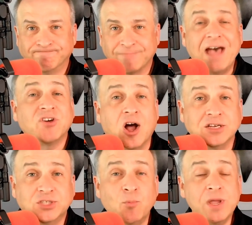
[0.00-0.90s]
Have an
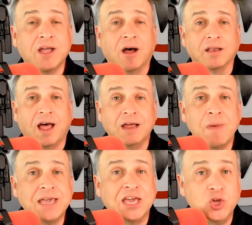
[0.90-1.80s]
awesome week online
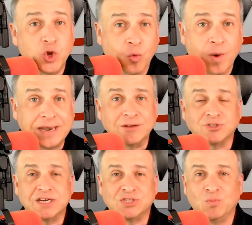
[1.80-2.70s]
making your radio
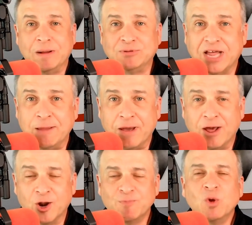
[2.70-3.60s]
station website
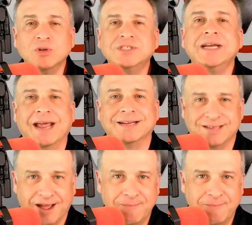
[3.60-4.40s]
better. We'll see you next time.